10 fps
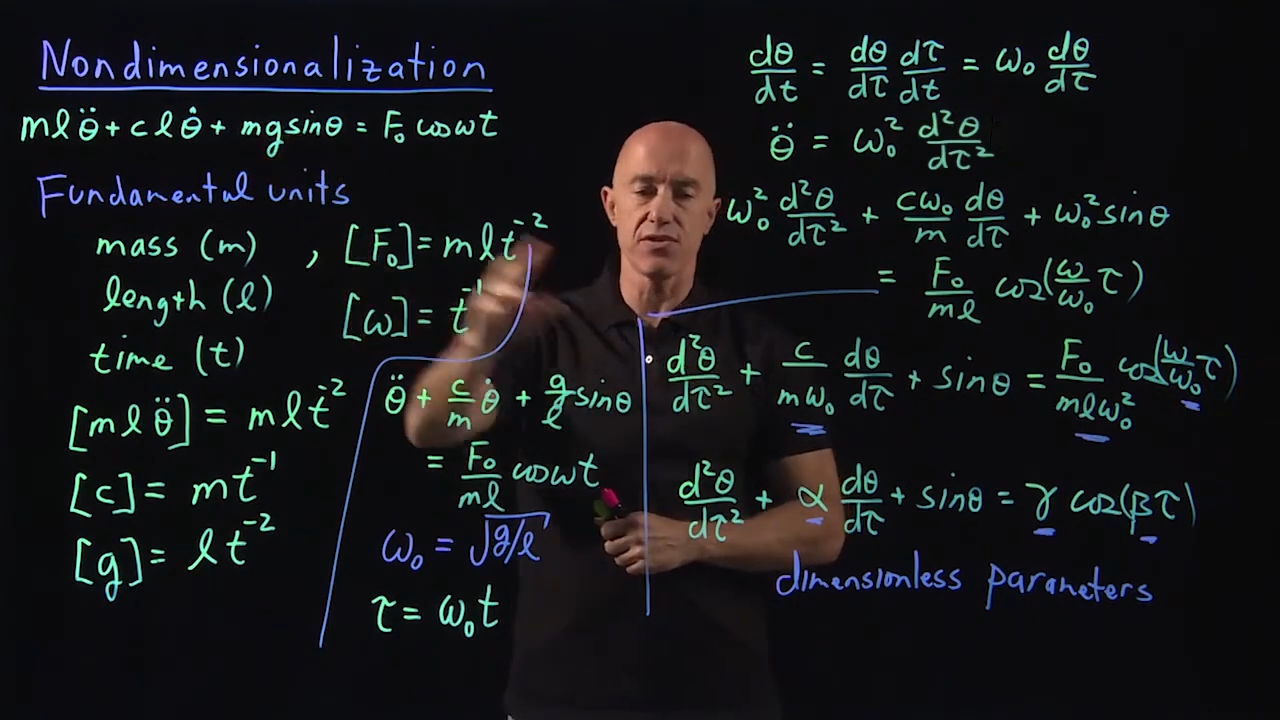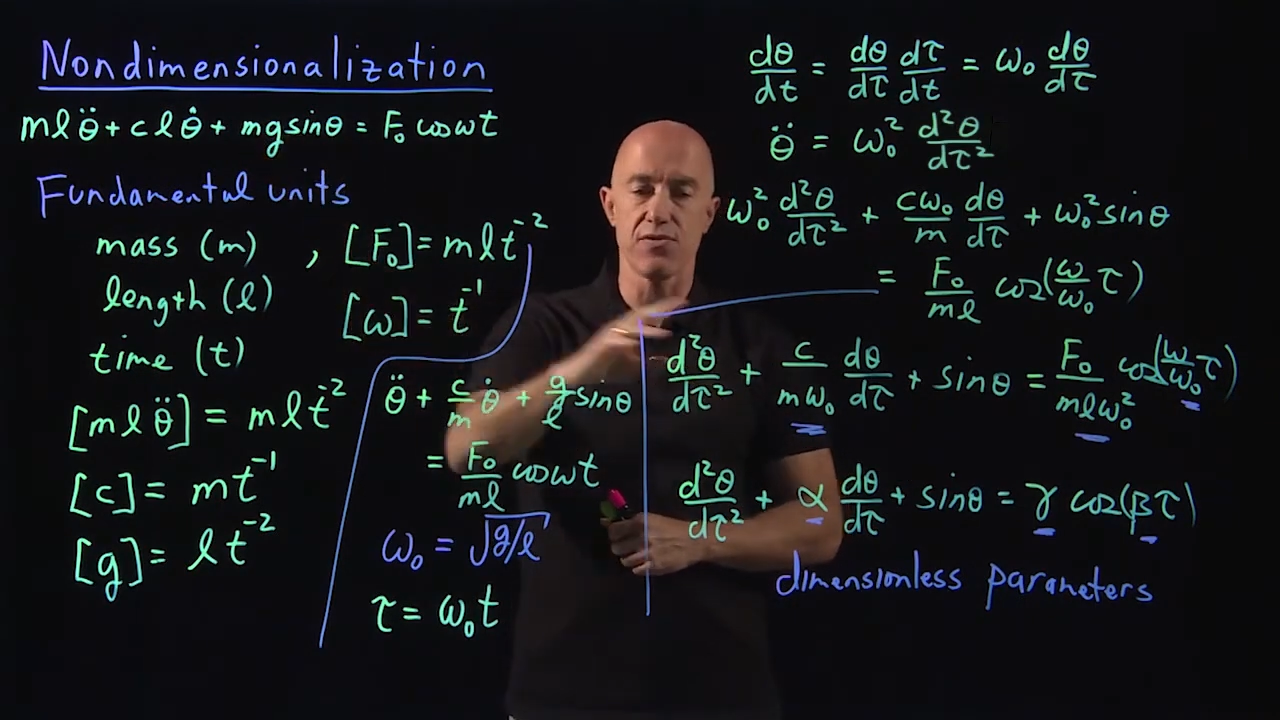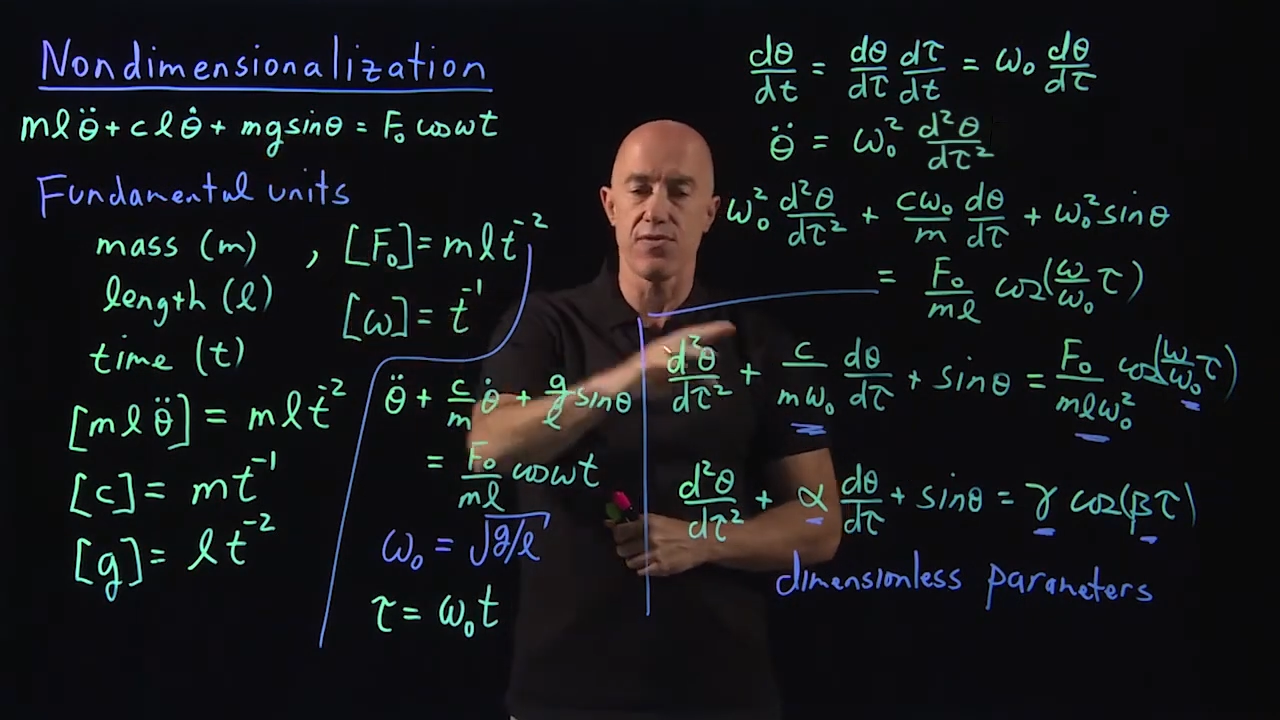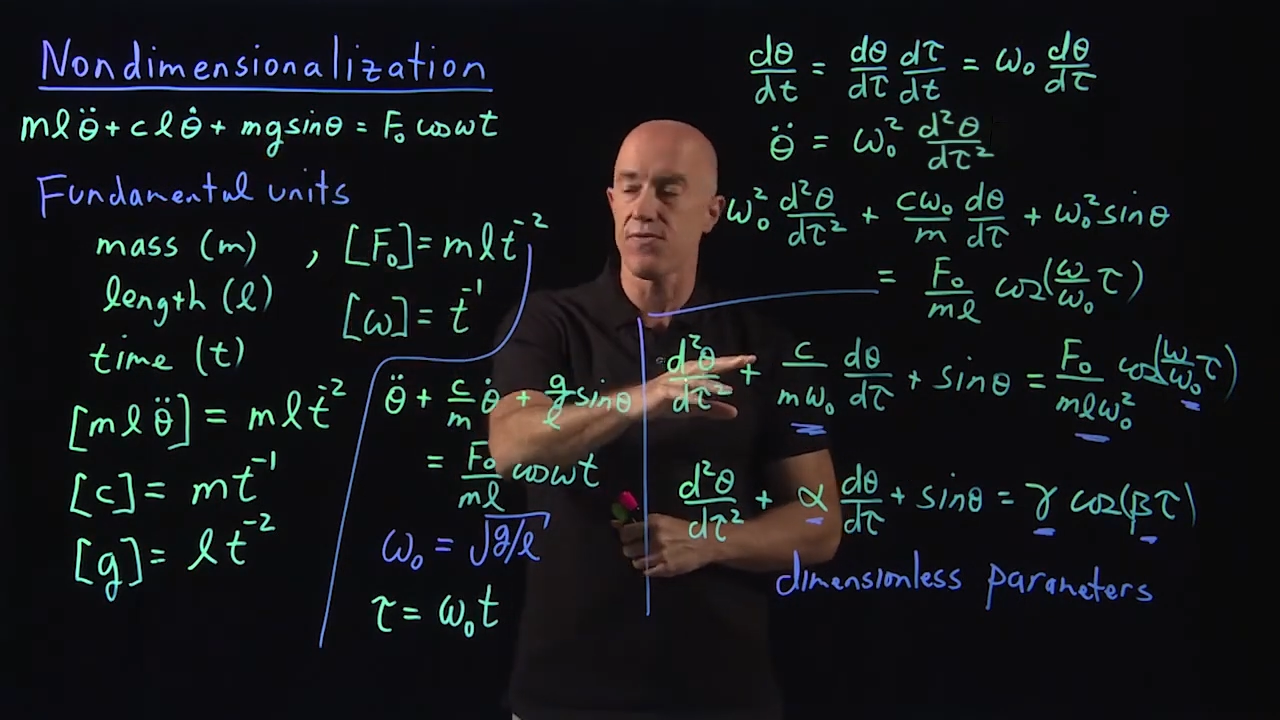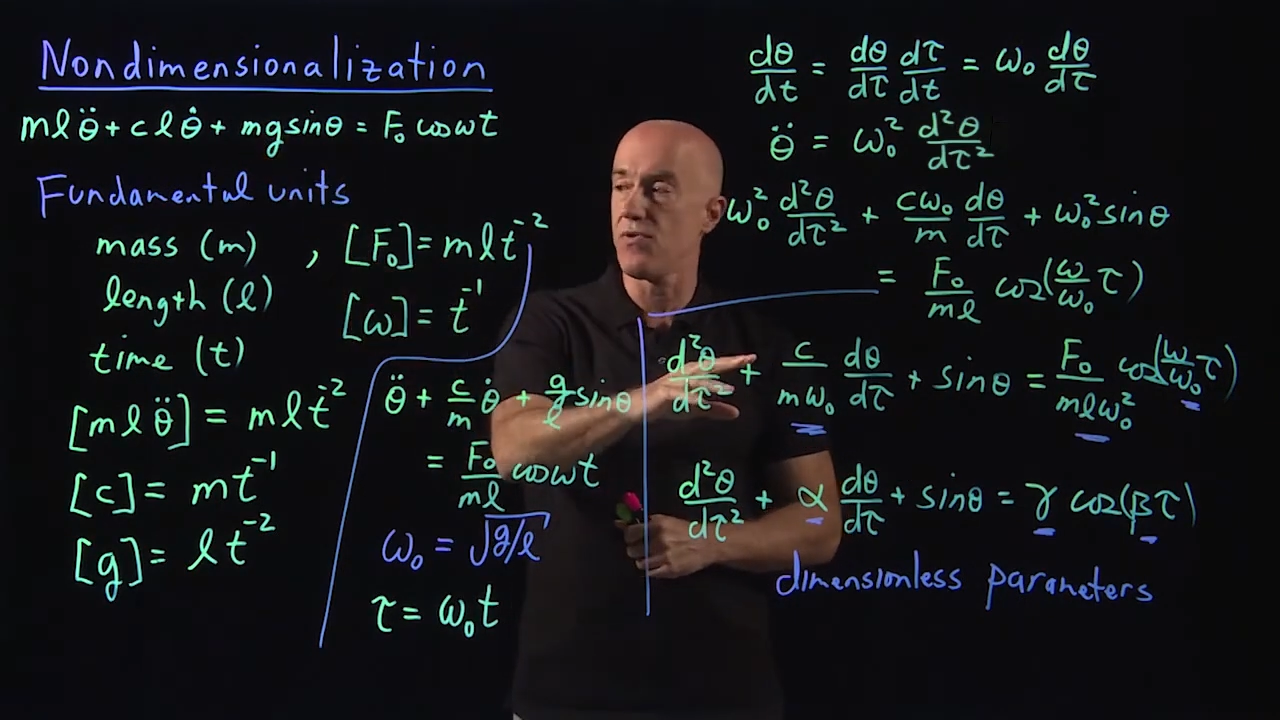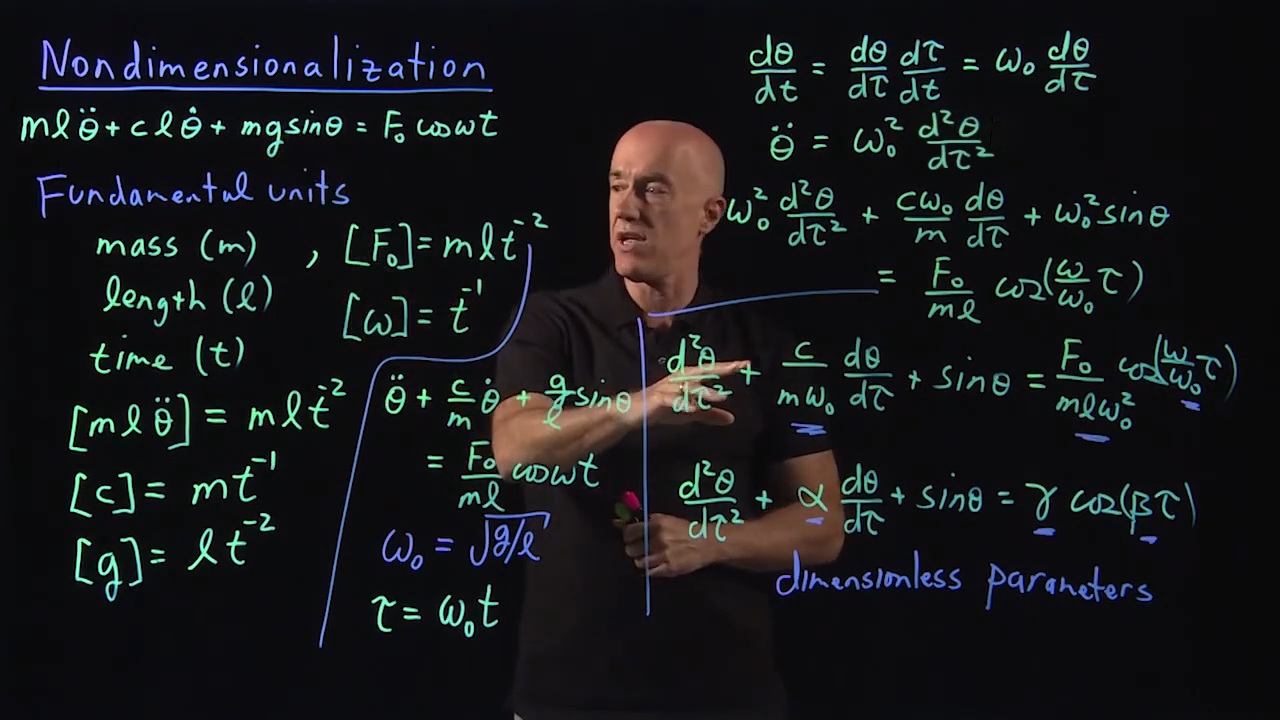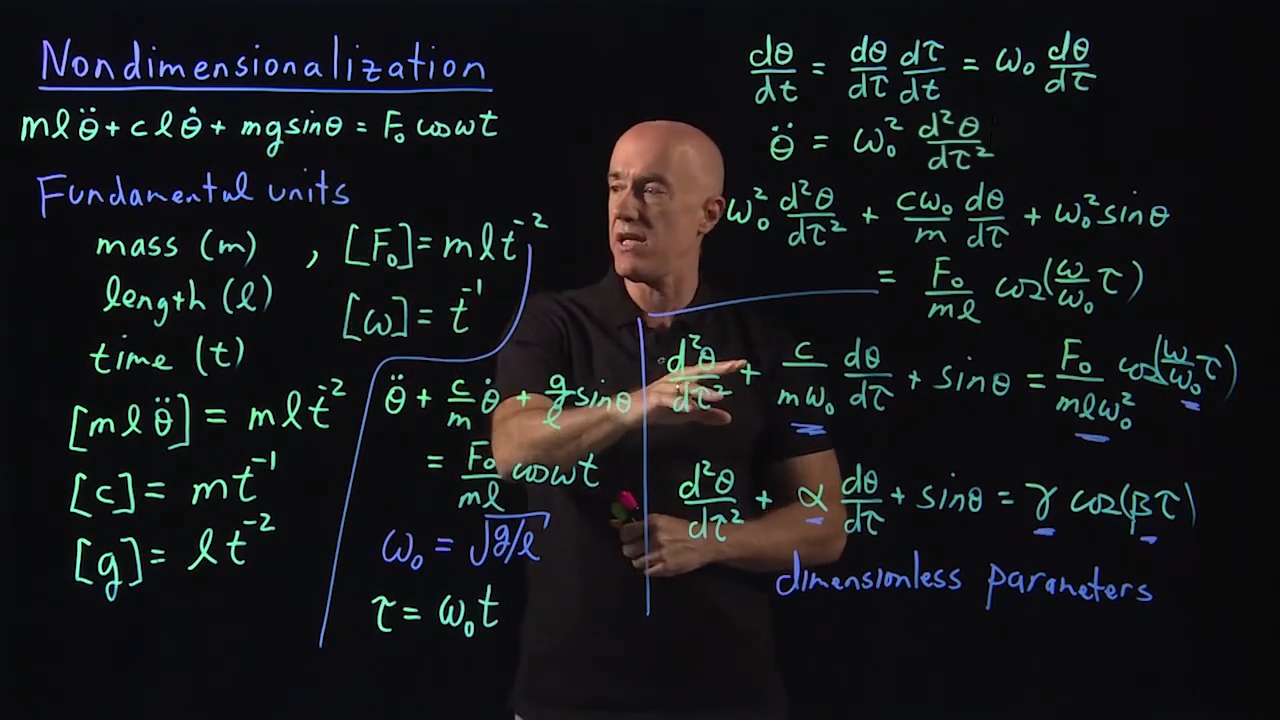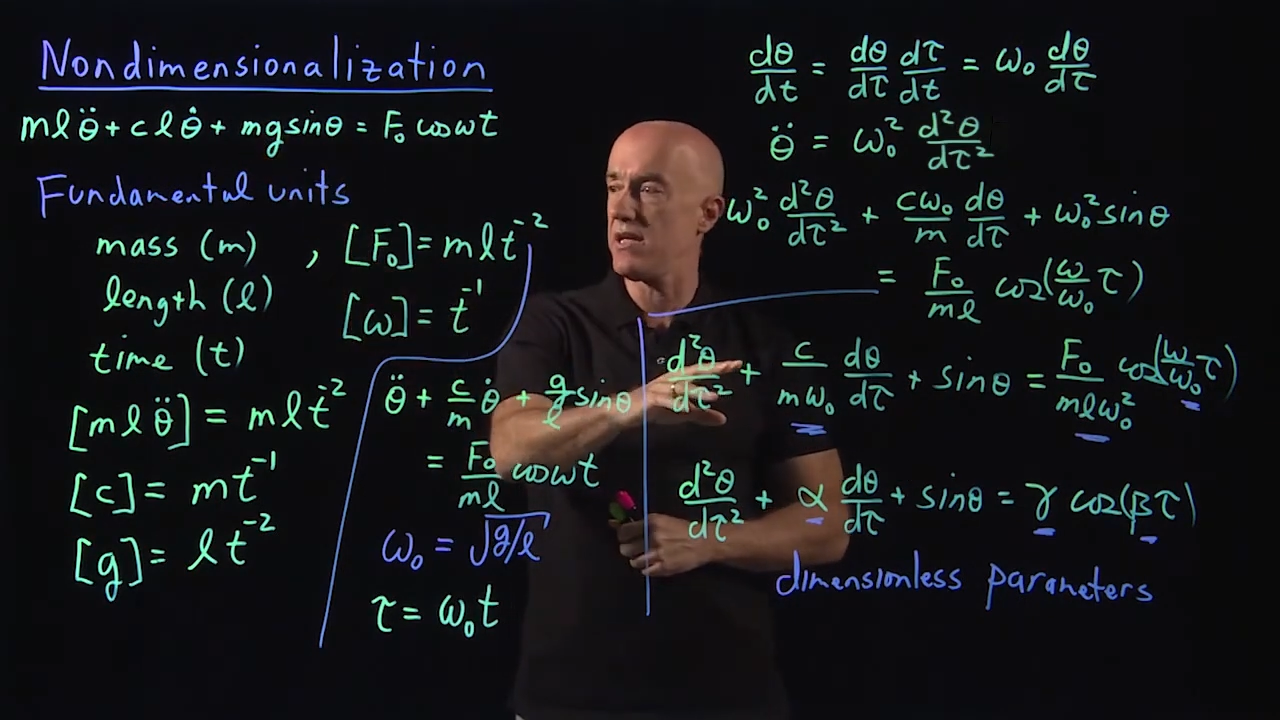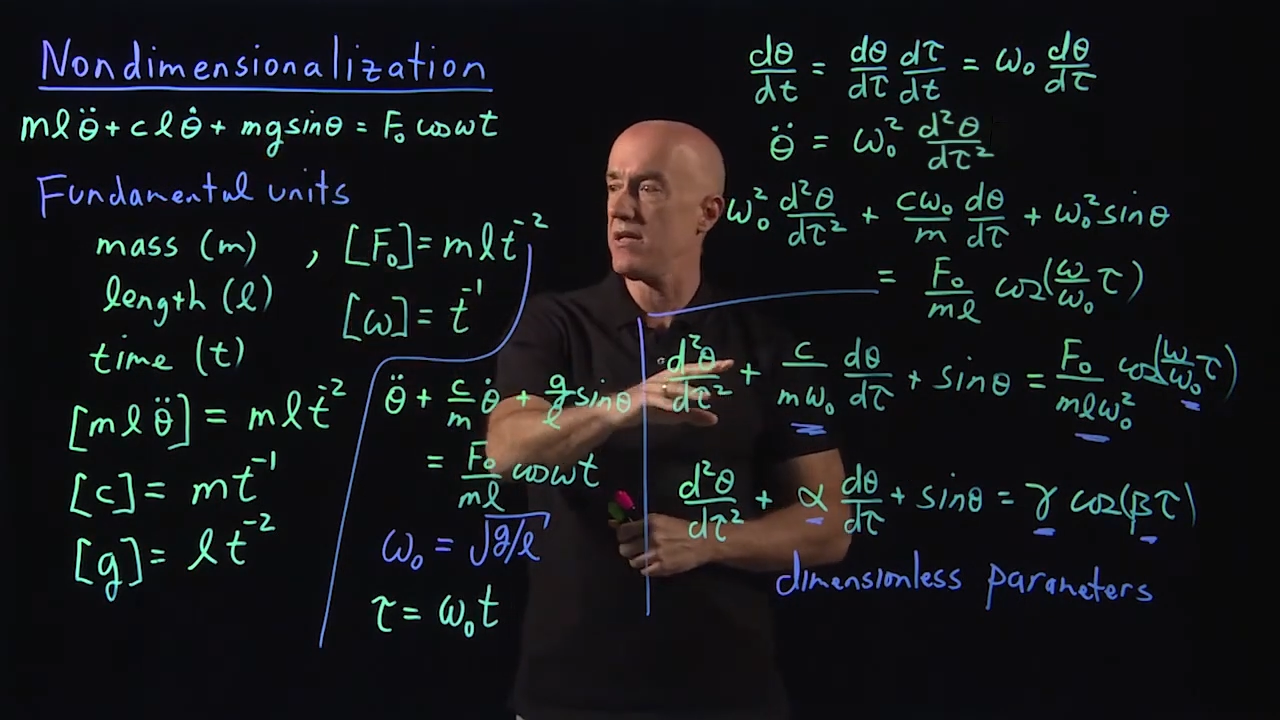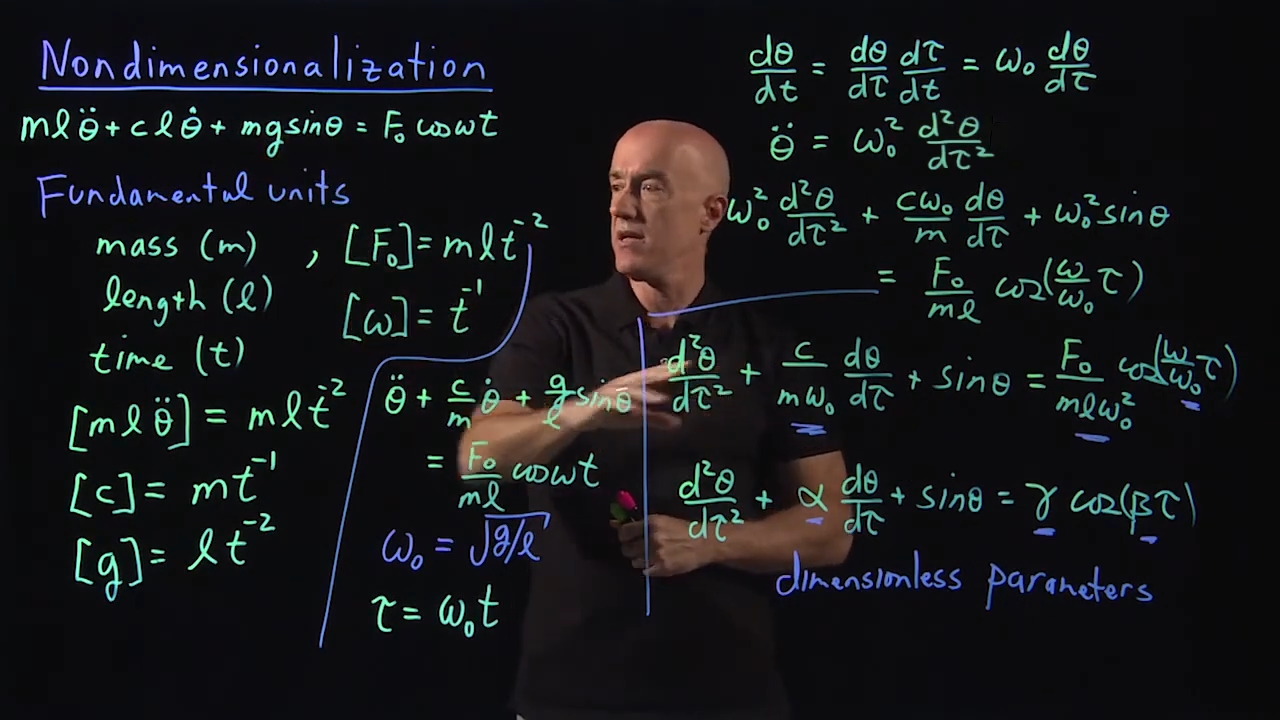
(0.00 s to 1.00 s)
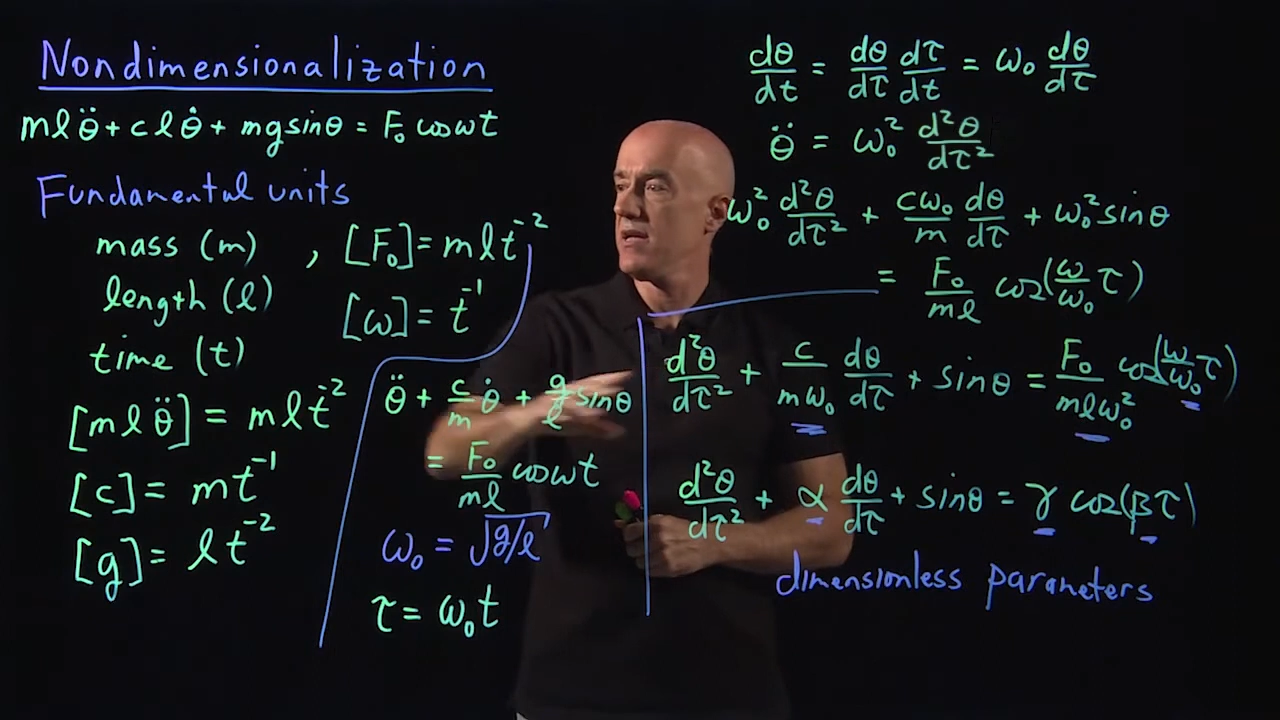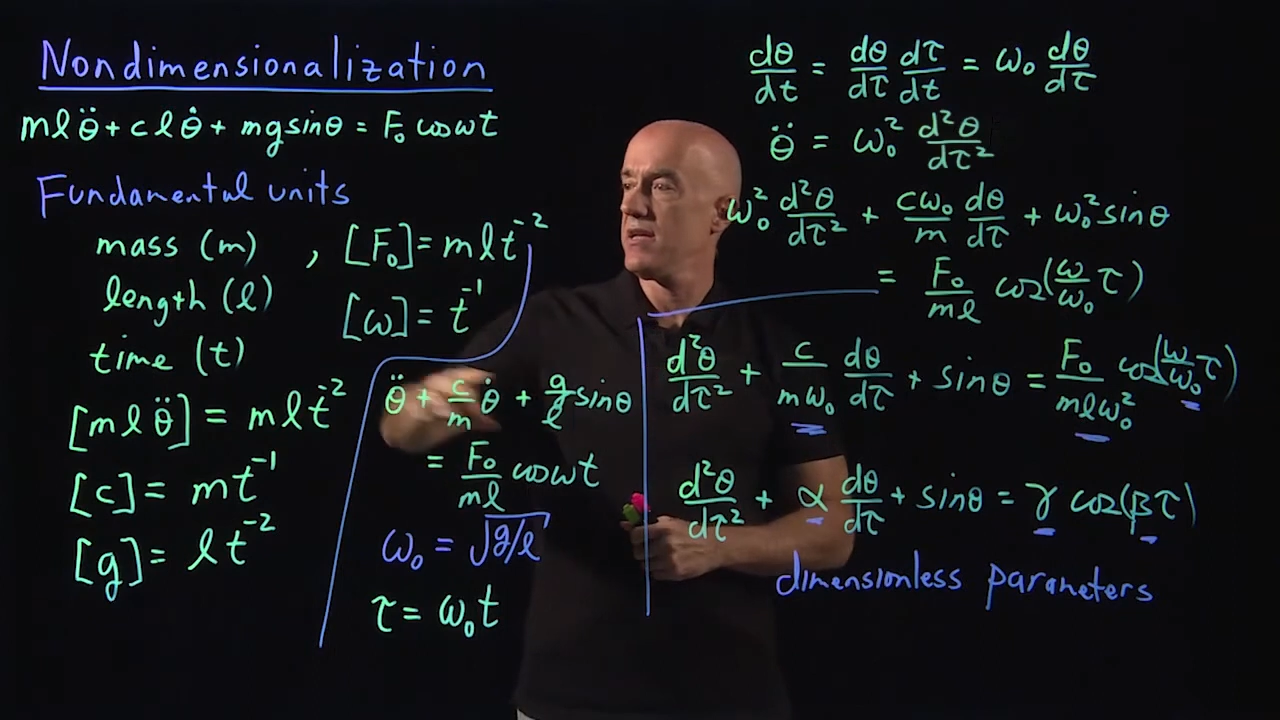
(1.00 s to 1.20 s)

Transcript: to three